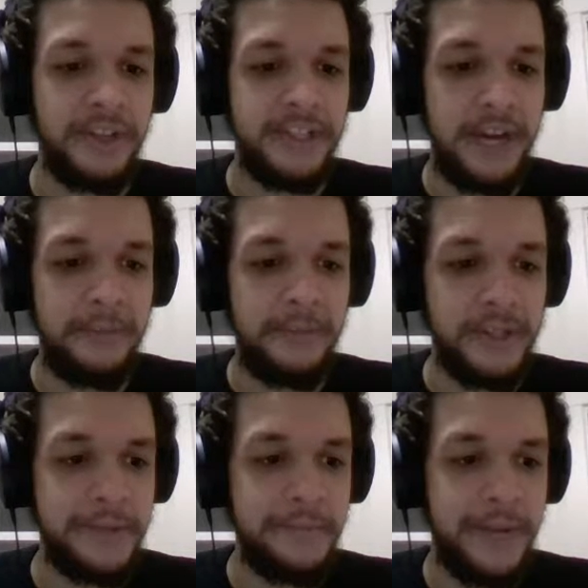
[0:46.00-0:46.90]
in a time
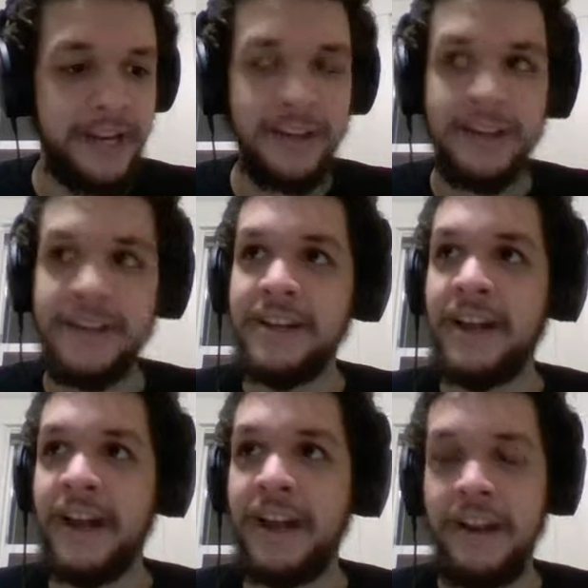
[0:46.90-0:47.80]
efficient manner
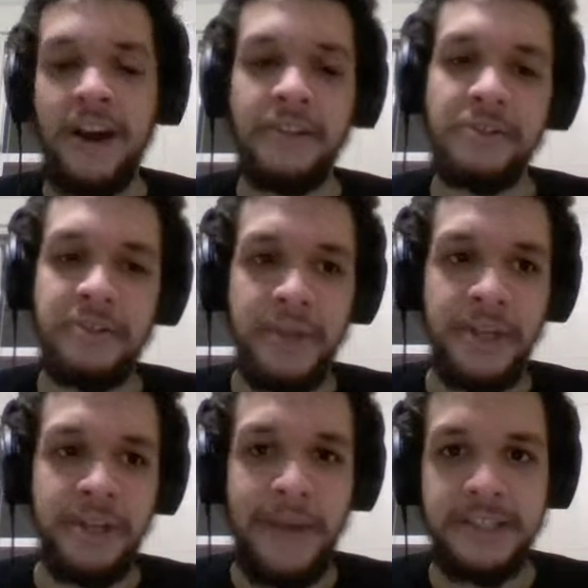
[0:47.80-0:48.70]
and not lose a
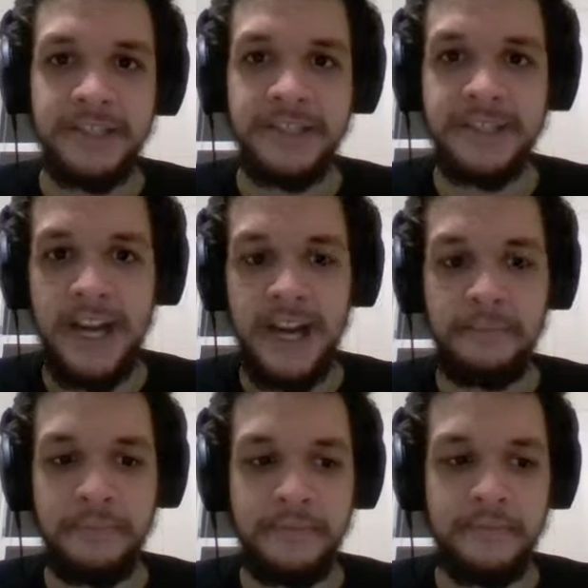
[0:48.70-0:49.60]
million matches to time.